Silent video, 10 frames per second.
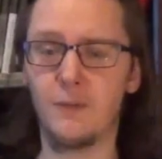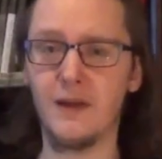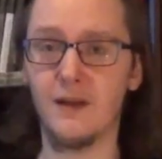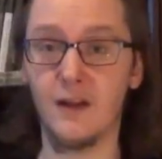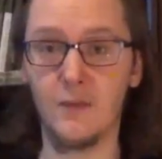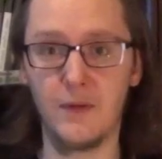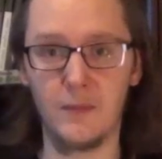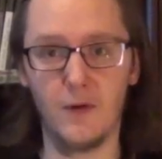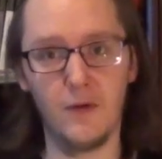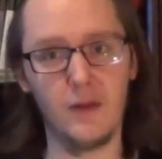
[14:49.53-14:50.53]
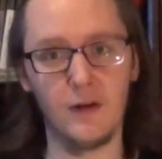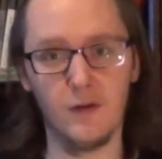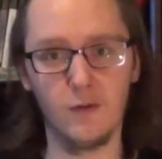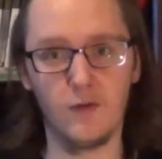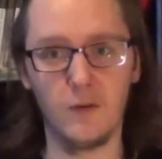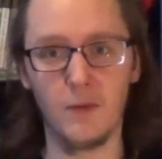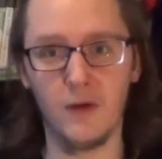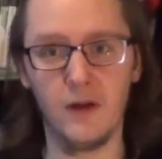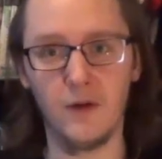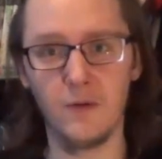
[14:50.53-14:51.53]
spend a little bit more than I usually
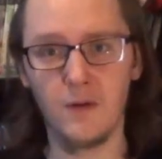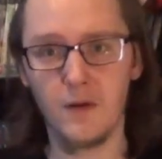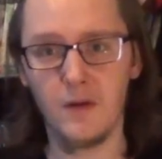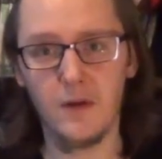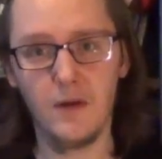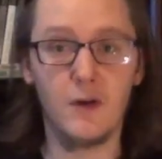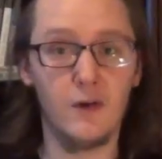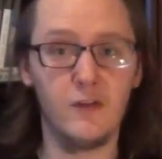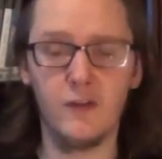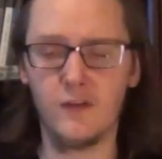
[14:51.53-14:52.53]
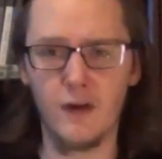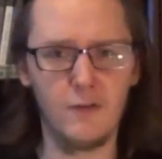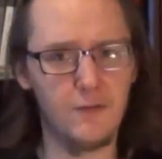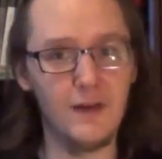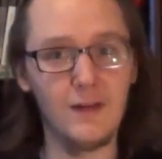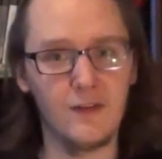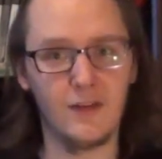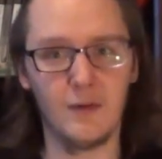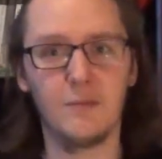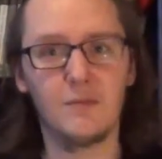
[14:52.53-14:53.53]
would here, because this stuff
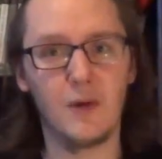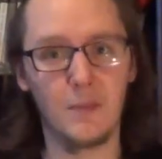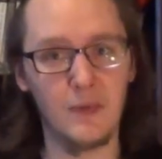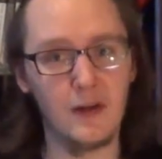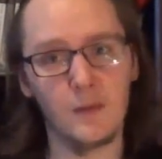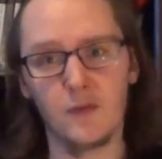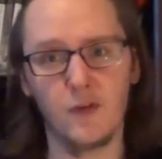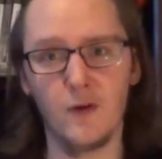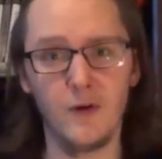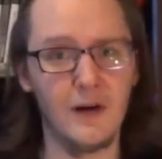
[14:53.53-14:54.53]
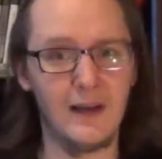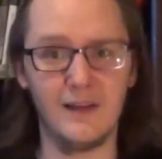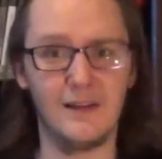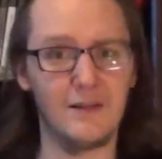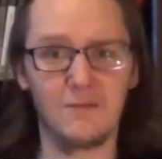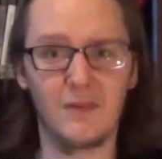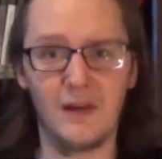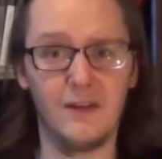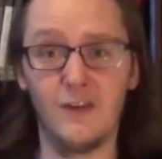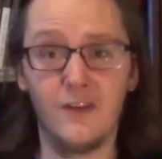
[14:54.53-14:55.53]
feels a, a bit obscure and
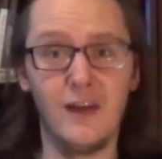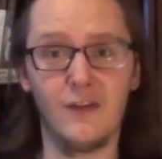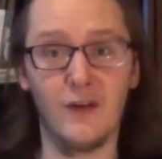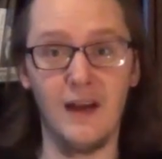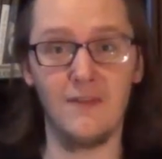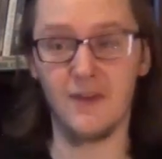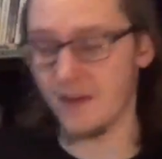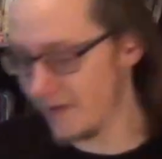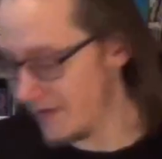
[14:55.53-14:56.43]
I just had to have it.